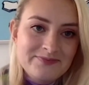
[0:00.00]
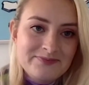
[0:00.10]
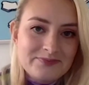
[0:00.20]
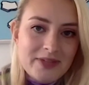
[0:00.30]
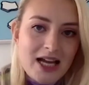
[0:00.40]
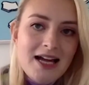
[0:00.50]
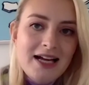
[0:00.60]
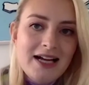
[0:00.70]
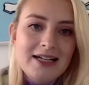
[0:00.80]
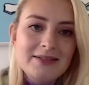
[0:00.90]

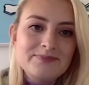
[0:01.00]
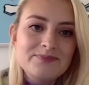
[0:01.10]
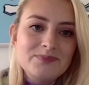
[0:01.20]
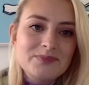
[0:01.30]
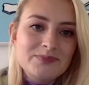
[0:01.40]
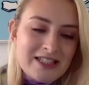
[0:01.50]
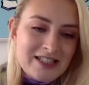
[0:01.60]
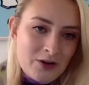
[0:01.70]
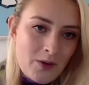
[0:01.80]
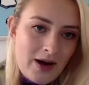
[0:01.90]
it's
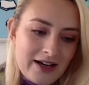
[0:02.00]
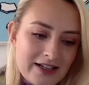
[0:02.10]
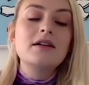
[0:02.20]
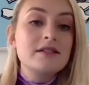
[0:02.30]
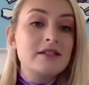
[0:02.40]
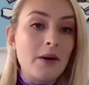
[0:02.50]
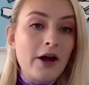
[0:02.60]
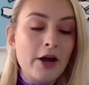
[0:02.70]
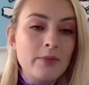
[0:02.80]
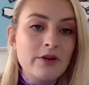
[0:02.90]
not worked. So I
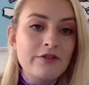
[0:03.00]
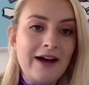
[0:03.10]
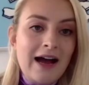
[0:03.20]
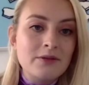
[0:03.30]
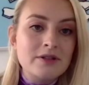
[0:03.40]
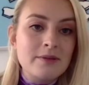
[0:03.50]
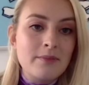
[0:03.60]
hope you have found